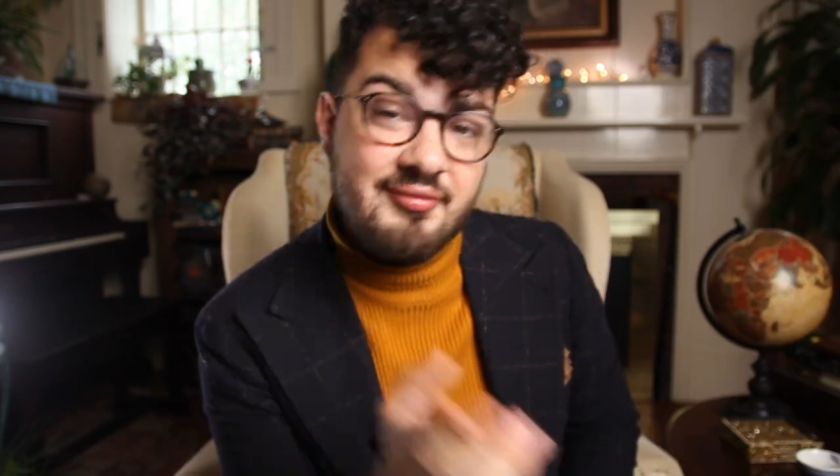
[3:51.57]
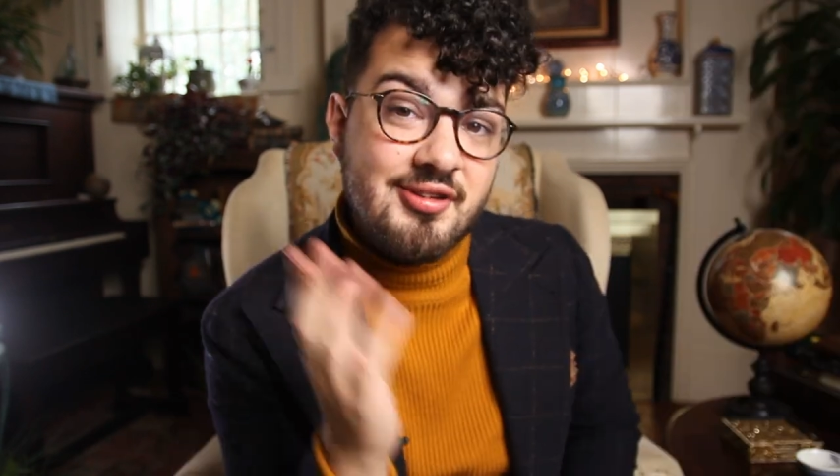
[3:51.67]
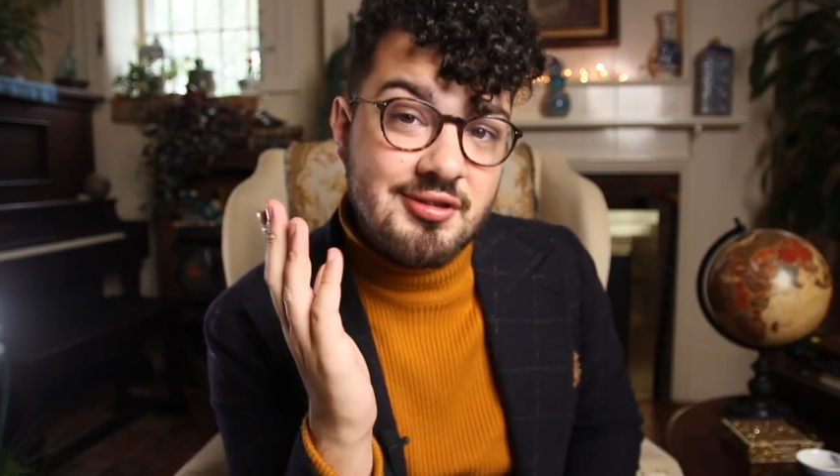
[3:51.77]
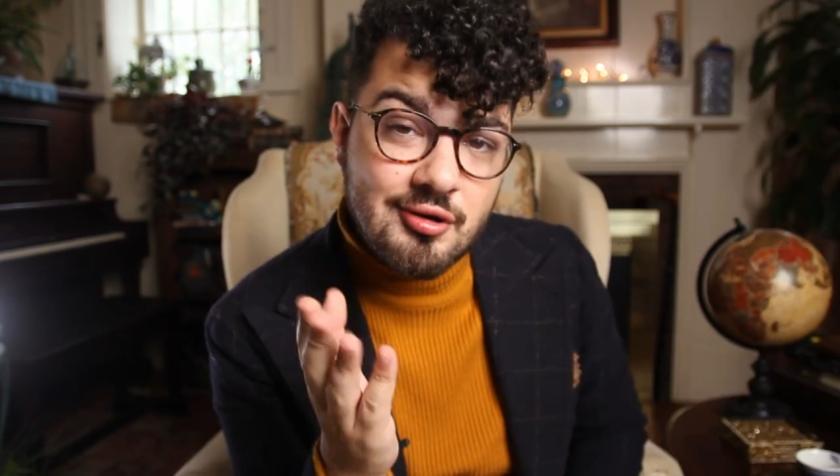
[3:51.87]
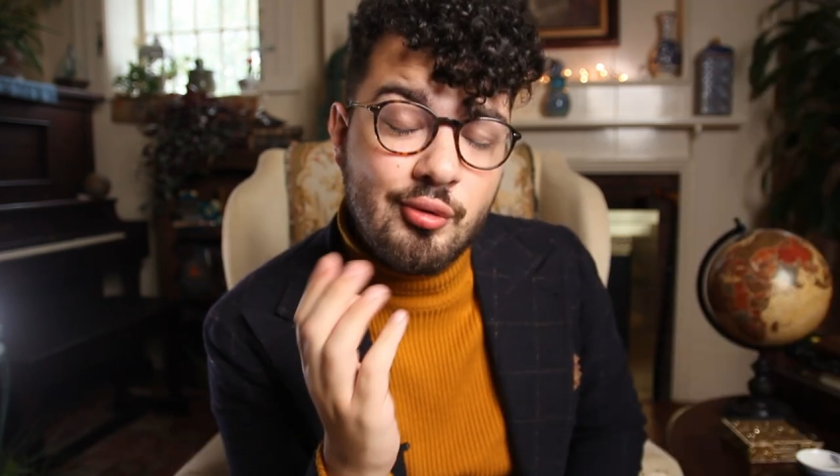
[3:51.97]

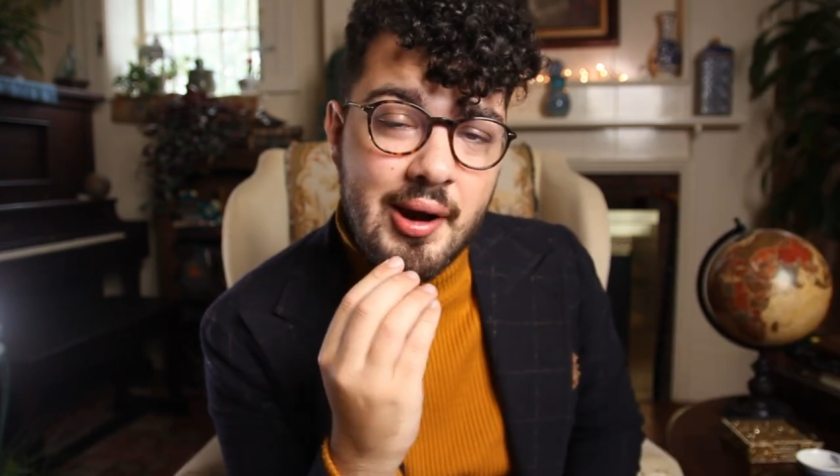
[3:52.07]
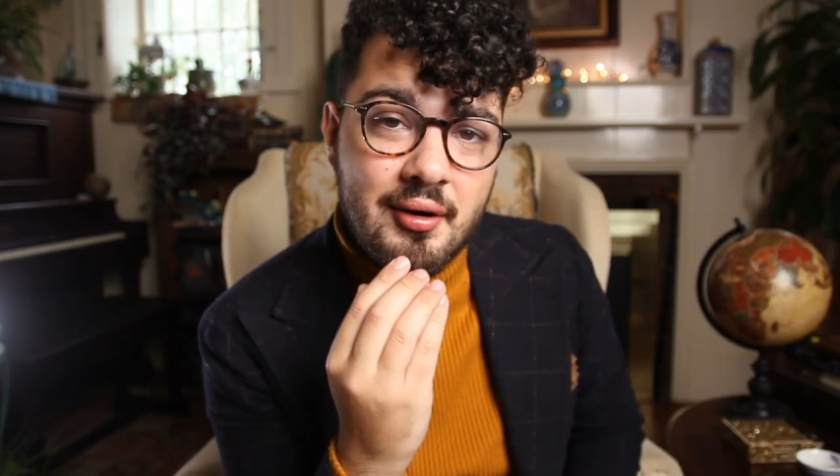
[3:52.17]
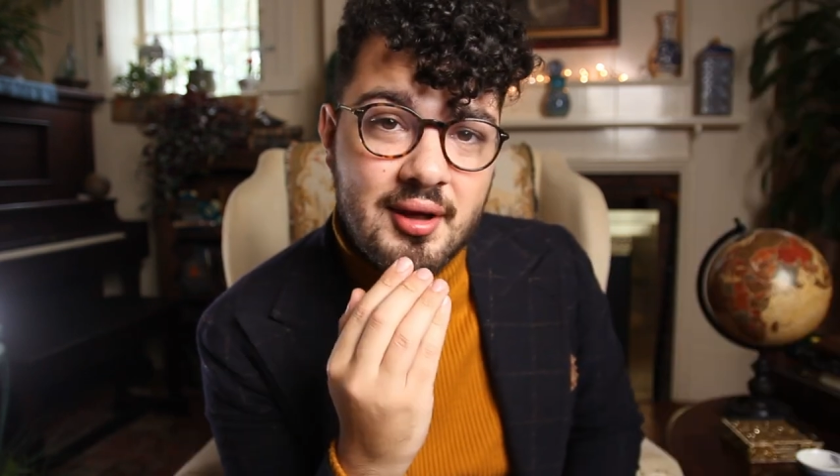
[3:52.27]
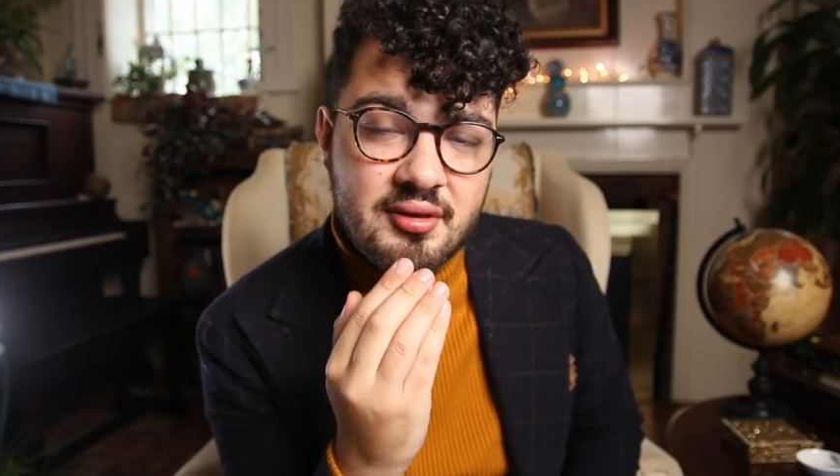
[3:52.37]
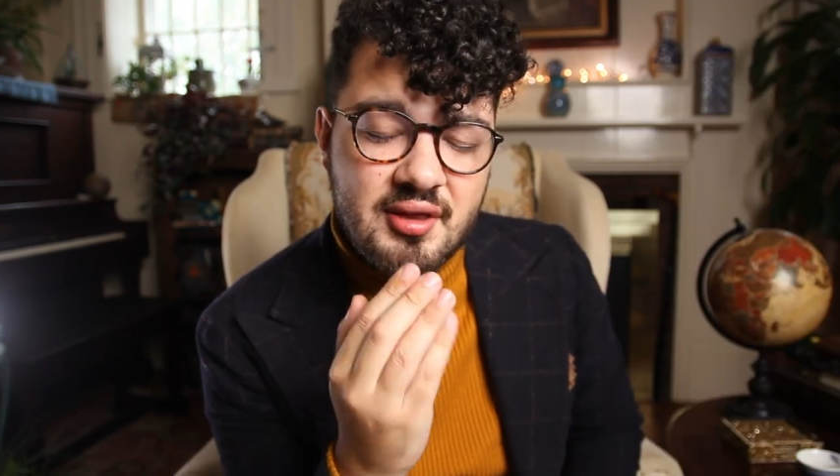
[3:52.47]
If you do
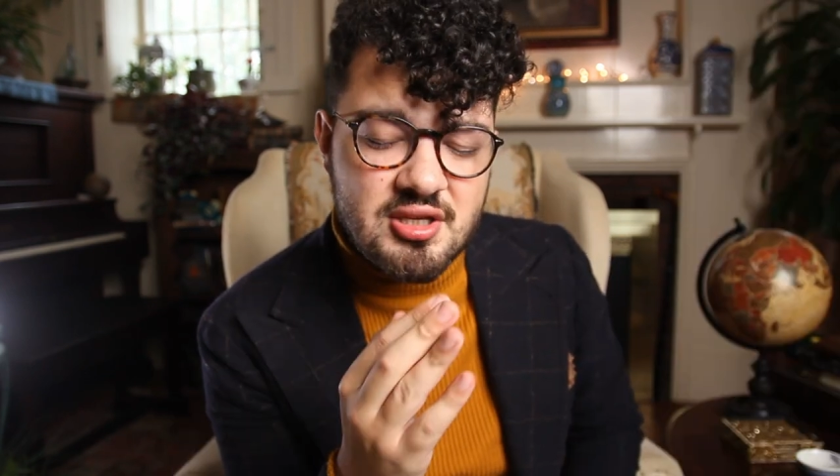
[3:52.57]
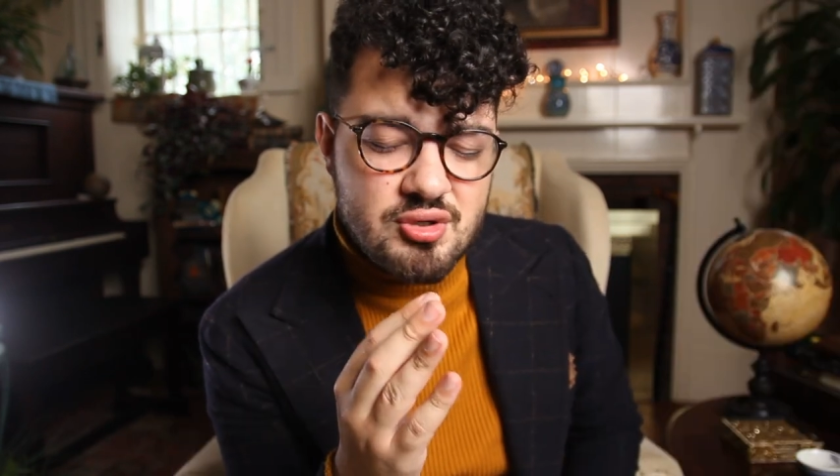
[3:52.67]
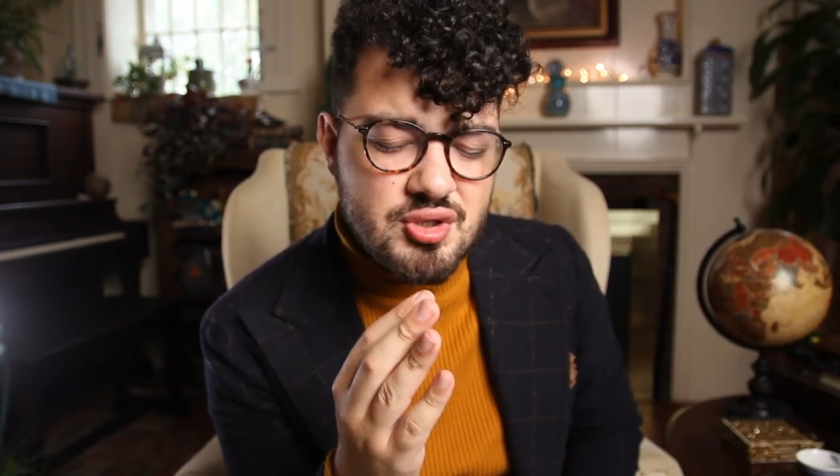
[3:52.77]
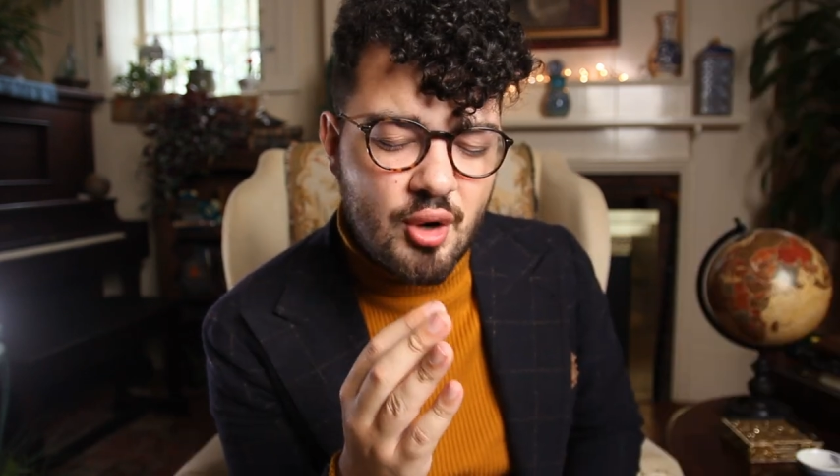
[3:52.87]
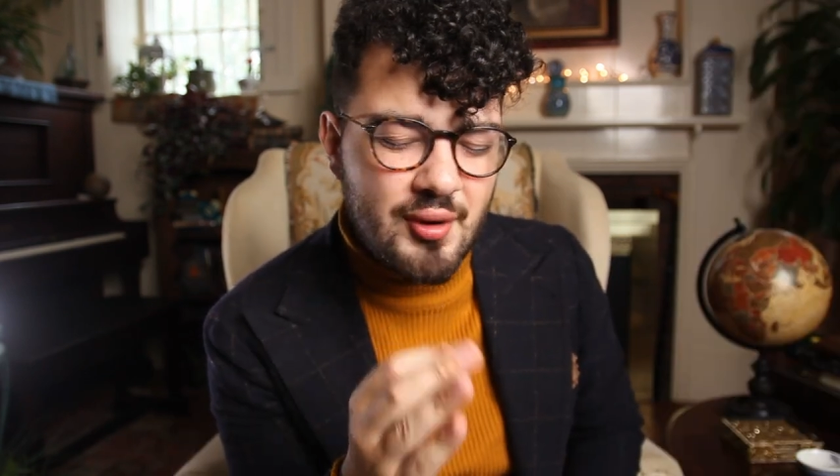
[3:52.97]
wear it, then
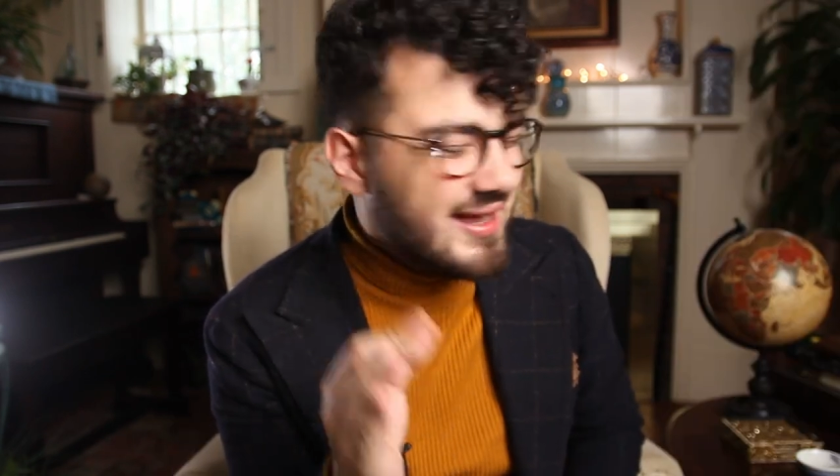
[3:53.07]
you know